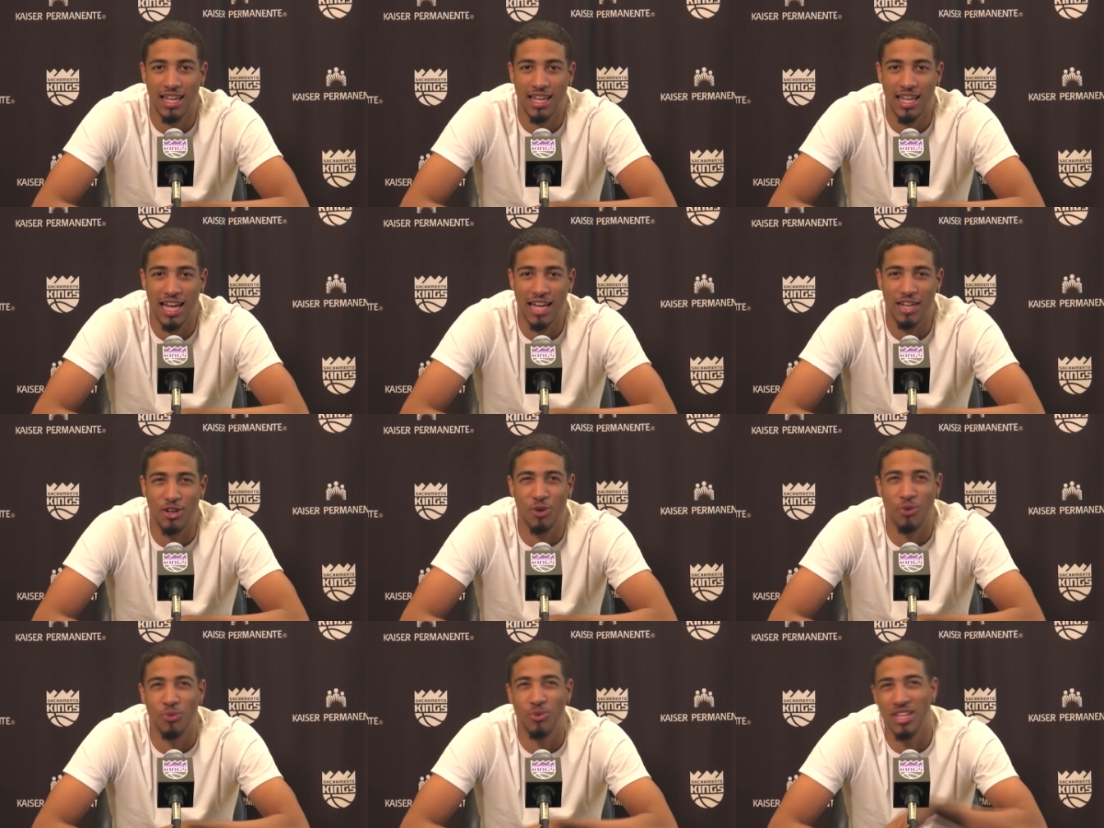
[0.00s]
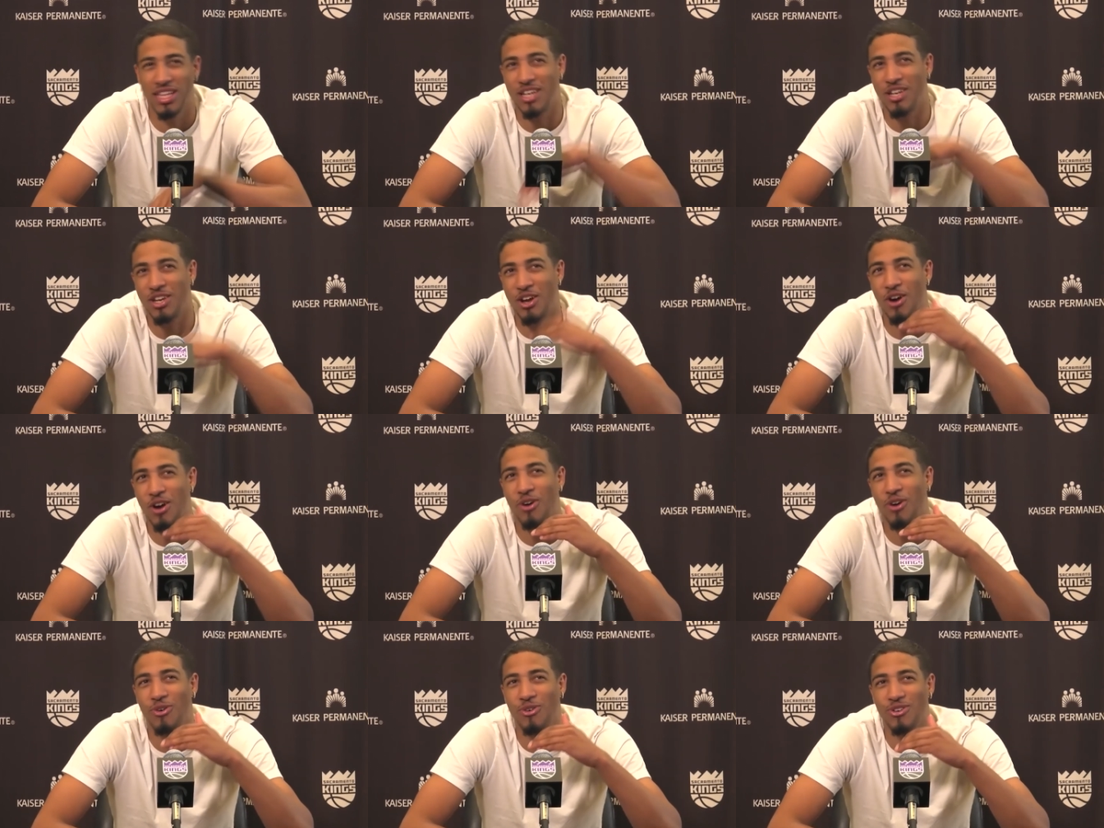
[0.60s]
I don't really
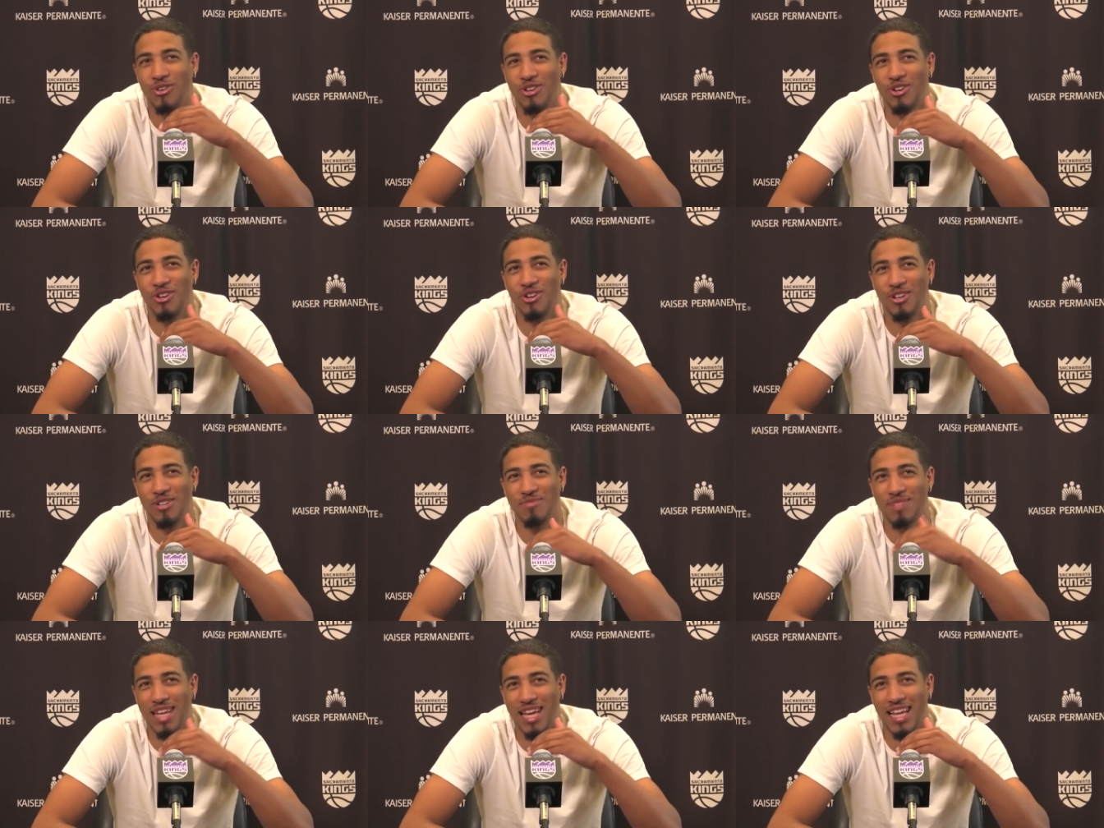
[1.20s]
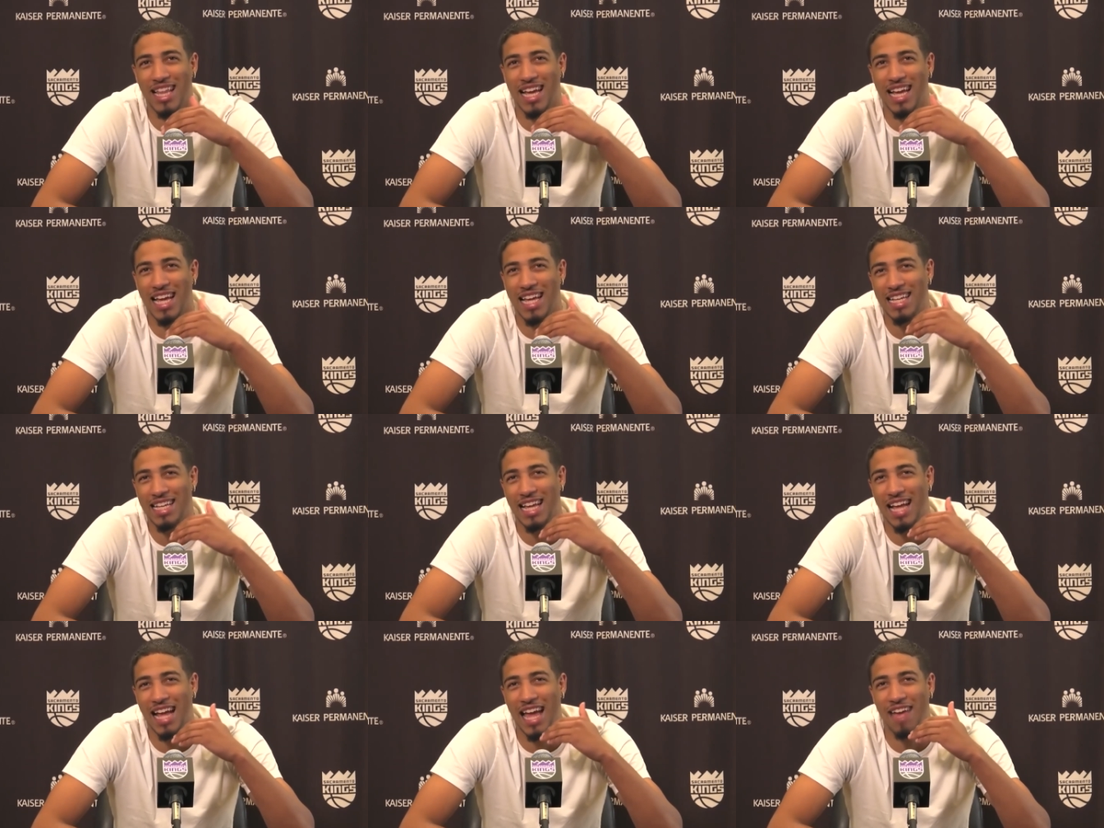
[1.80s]
know. You know what I'm saying? Like
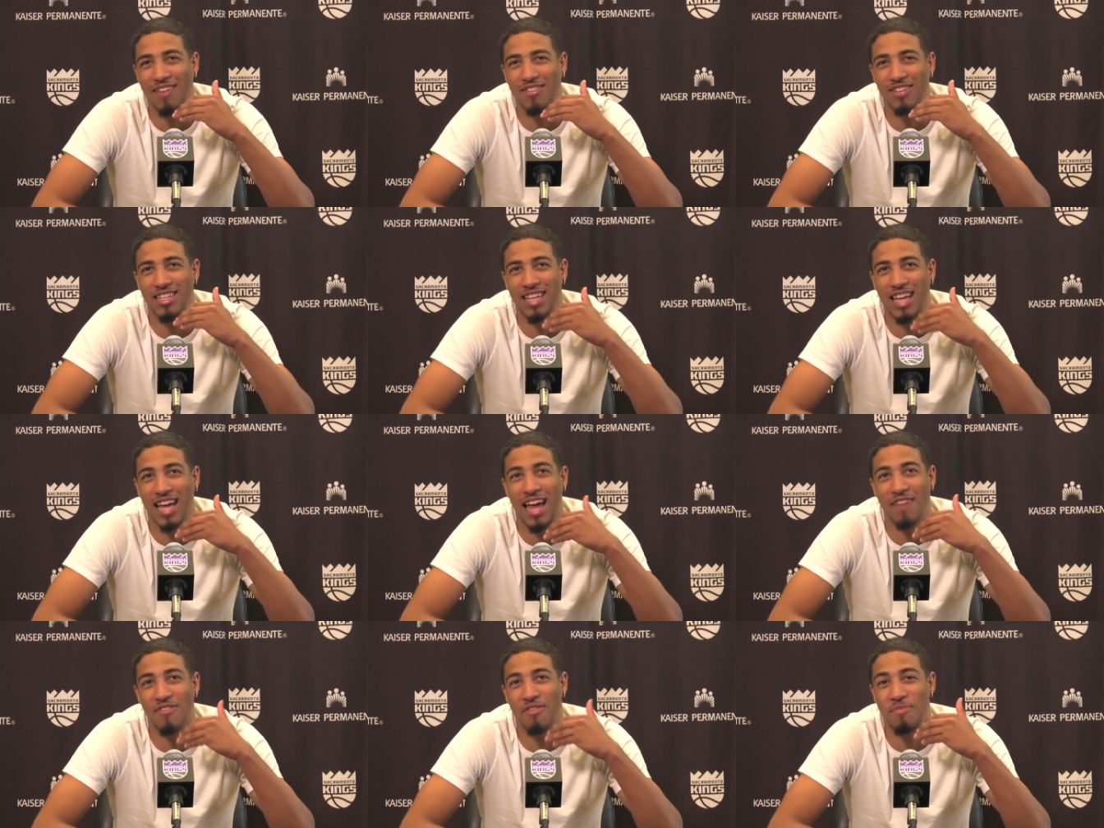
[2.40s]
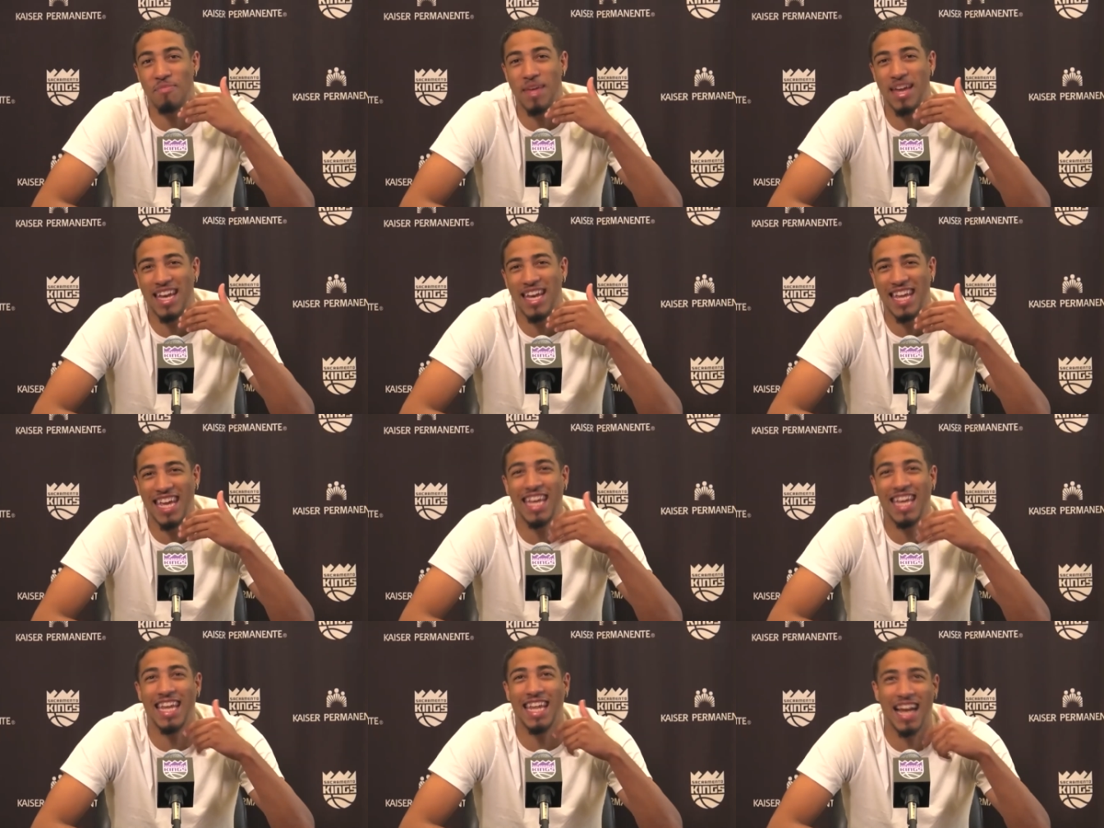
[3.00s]
I, I, haven't I haven't been
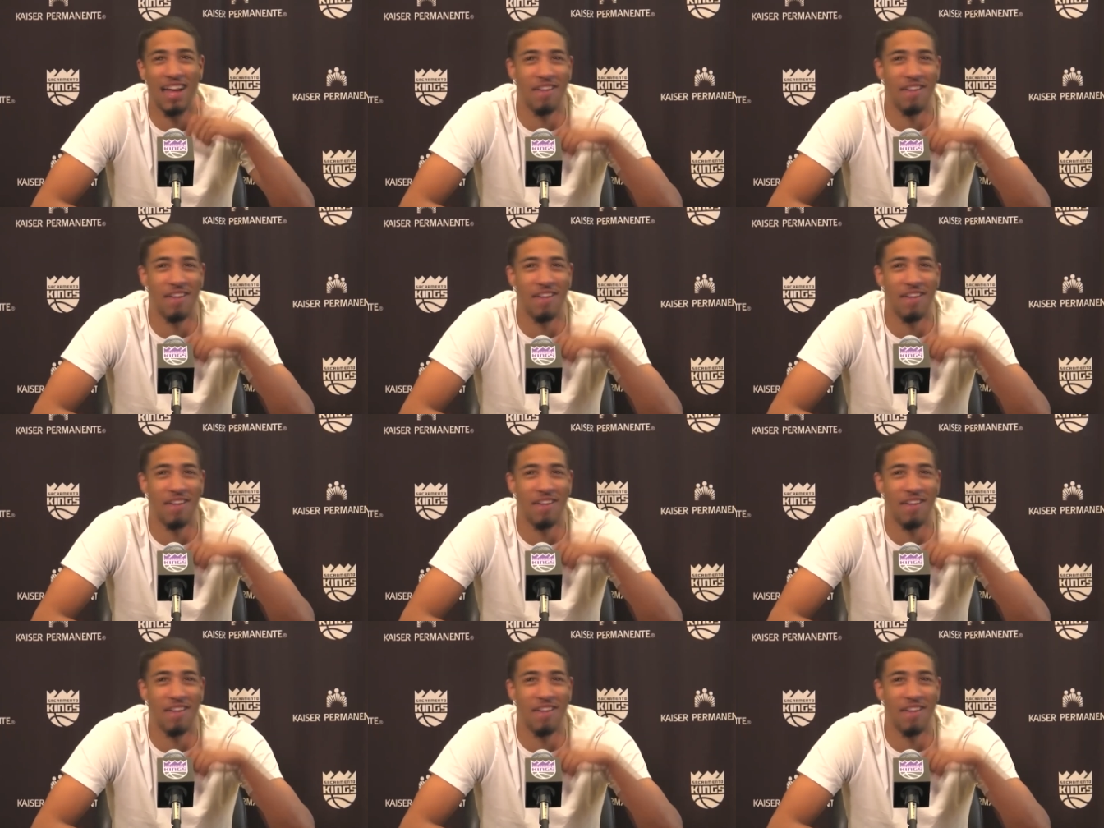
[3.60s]
in it.